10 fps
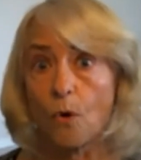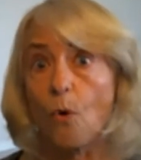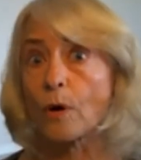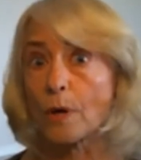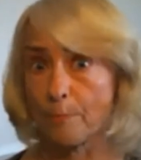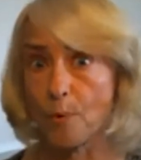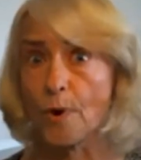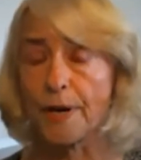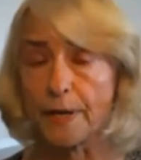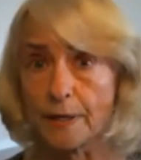or
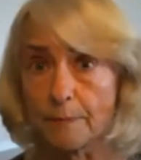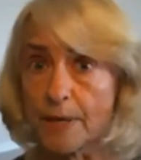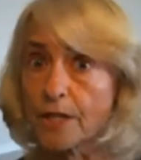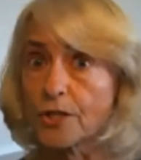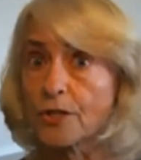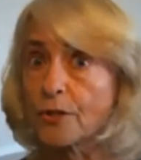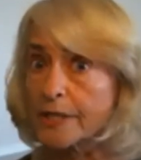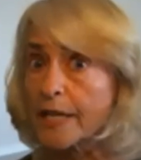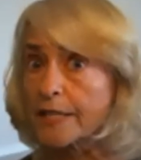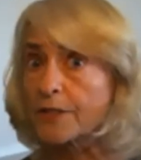aborted because you can
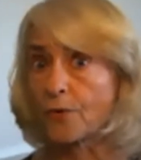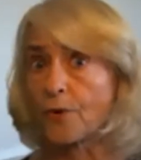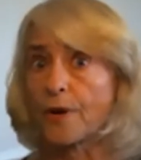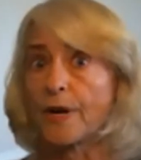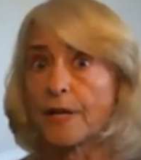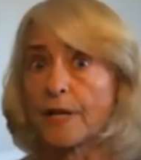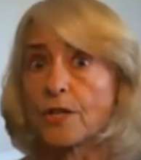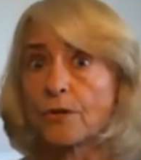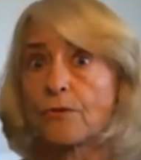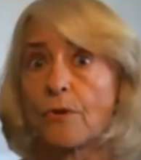test for it in
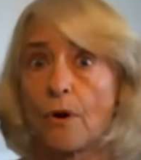utero.